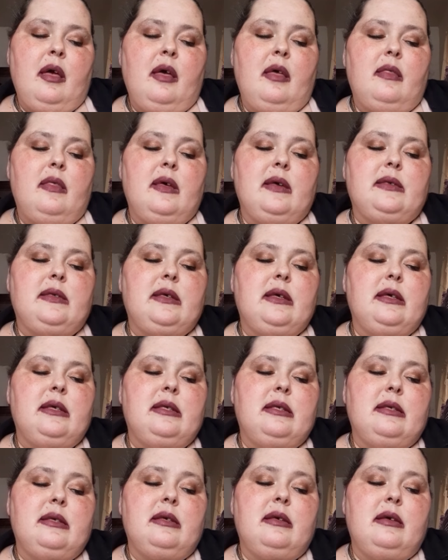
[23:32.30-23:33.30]
This
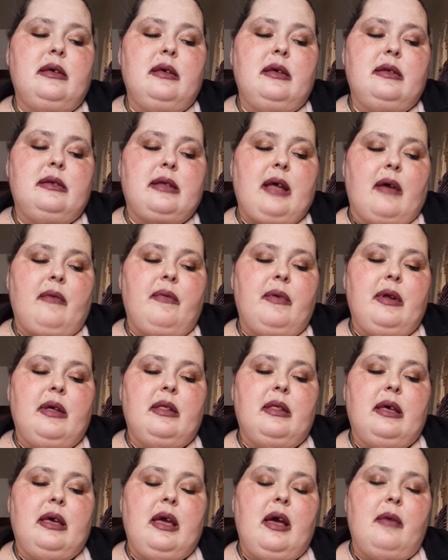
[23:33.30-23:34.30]
is
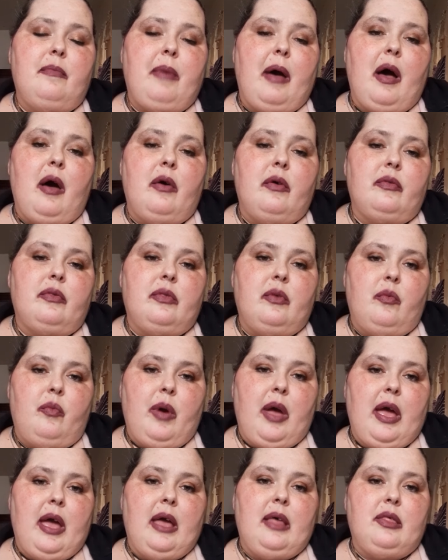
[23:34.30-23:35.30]
definitely about the
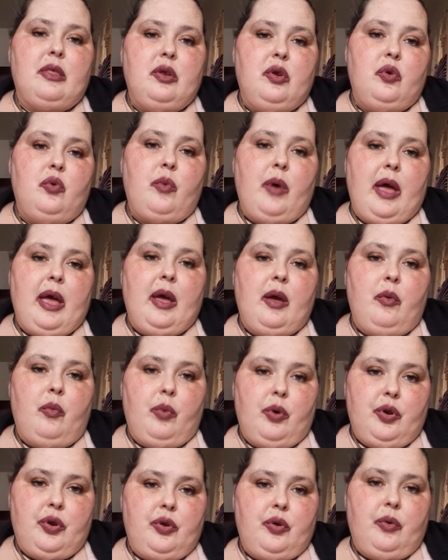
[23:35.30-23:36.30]
new way
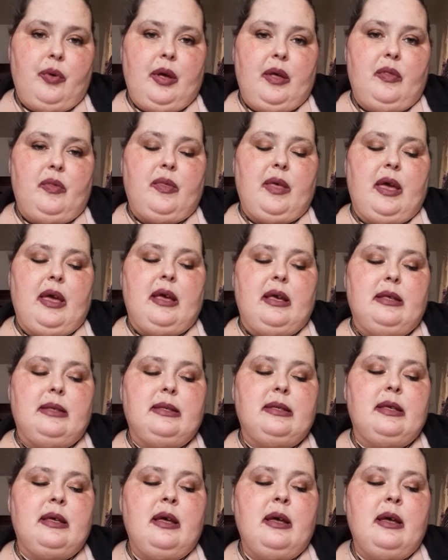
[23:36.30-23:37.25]
we're doing things.